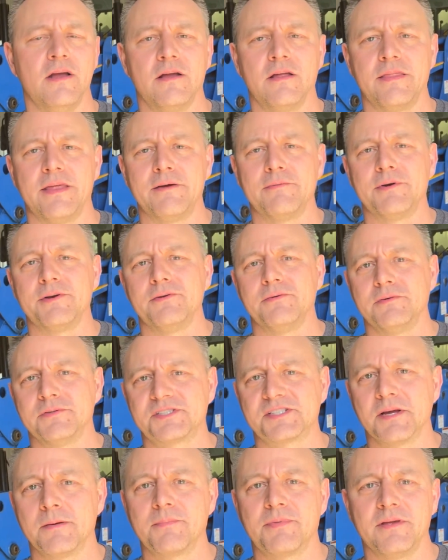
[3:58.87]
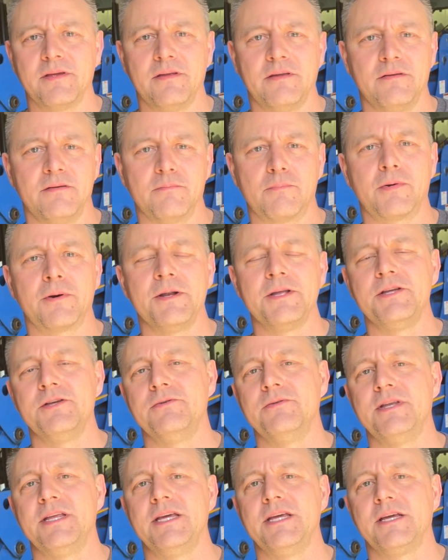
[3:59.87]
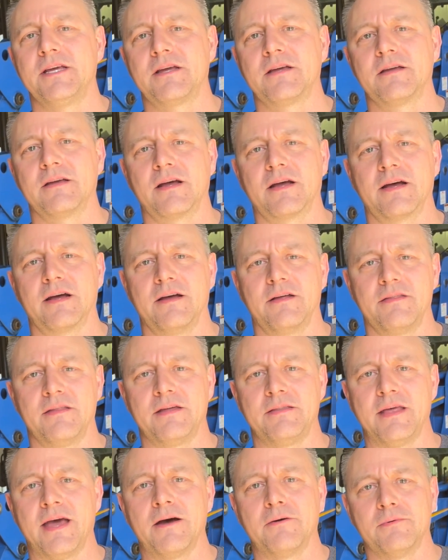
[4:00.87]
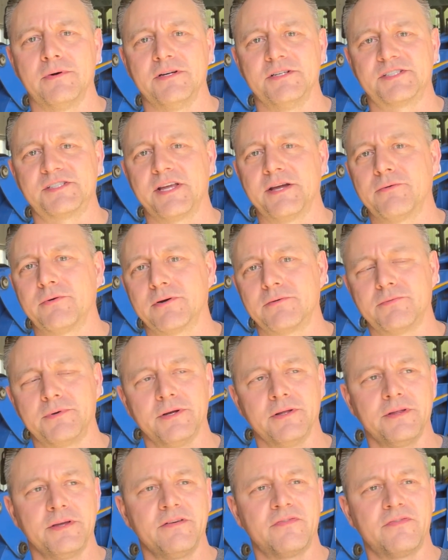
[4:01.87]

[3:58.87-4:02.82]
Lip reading: they were doing something pretty unique, and that was they were really